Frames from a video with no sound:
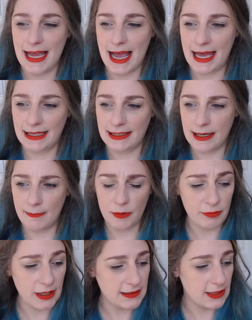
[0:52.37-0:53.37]
And the
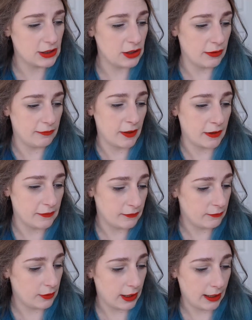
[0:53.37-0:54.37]
research I've done
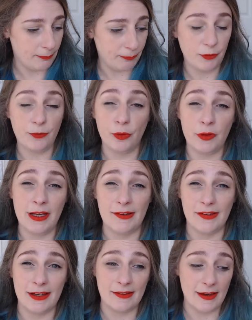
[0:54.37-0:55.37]
for this
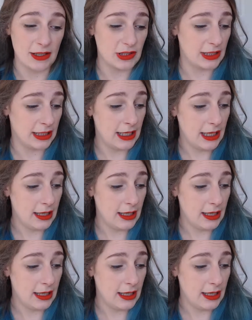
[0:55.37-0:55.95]
is actually,